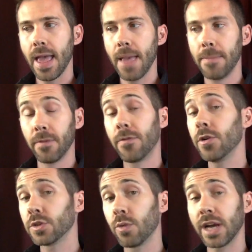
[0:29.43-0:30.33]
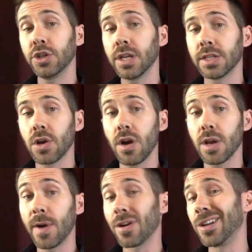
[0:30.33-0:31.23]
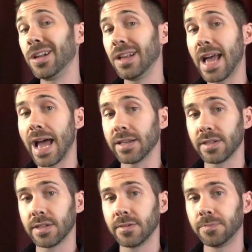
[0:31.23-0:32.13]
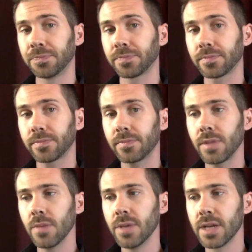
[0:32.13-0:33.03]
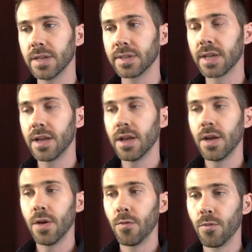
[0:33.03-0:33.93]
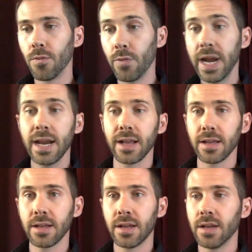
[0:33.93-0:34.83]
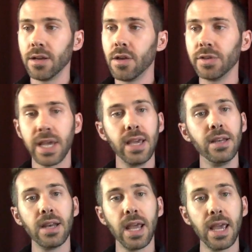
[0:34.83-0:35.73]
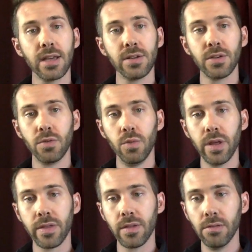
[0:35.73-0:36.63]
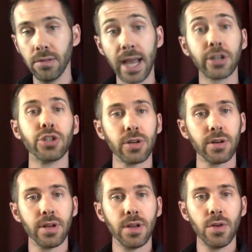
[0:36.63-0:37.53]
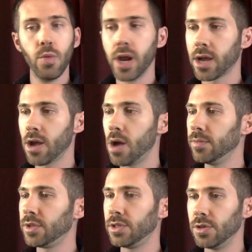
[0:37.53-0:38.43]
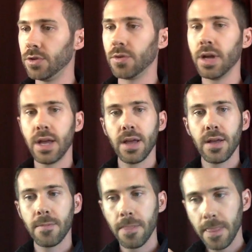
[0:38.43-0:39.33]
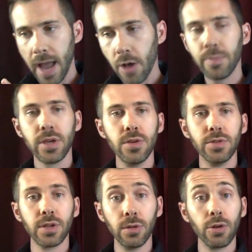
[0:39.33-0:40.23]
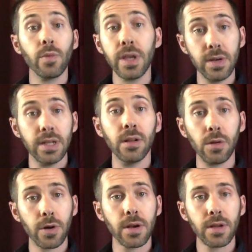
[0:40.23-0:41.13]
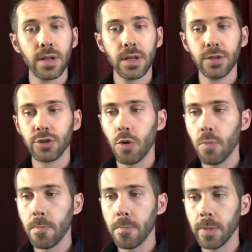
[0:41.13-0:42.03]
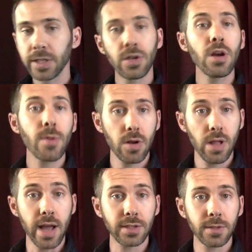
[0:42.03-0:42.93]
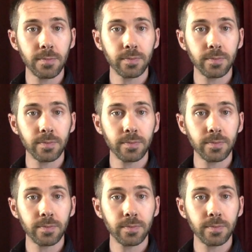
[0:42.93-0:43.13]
But first, we're actually going to talk about class, because reading goes hand in hand with lecture when it comes to helping you to learn what you need to learn. So let's talk about class.